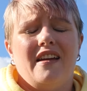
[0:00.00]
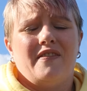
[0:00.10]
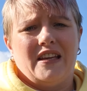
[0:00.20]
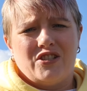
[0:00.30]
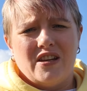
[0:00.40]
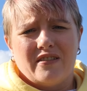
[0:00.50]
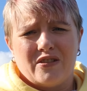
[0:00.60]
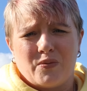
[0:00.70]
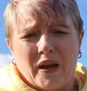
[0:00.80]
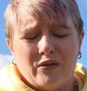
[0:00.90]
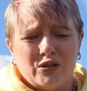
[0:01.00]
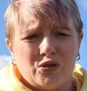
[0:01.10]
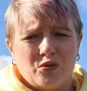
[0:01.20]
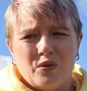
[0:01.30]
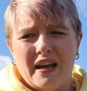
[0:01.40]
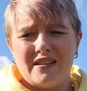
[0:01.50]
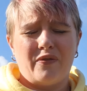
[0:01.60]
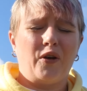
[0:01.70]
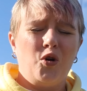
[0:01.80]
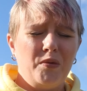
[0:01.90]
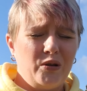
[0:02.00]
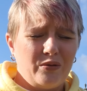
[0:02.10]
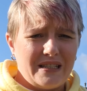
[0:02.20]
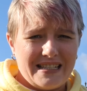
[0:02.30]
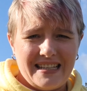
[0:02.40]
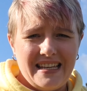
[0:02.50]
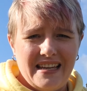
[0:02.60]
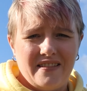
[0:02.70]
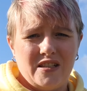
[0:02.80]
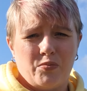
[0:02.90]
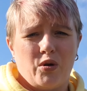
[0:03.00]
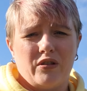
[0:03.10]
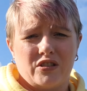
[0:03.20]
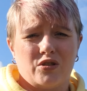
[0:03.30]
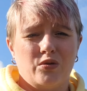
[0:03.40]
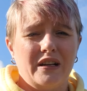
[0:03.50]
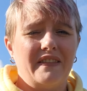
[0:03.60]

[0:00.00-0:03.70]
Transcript: this year as well. So it's phenomenal to see these products growing.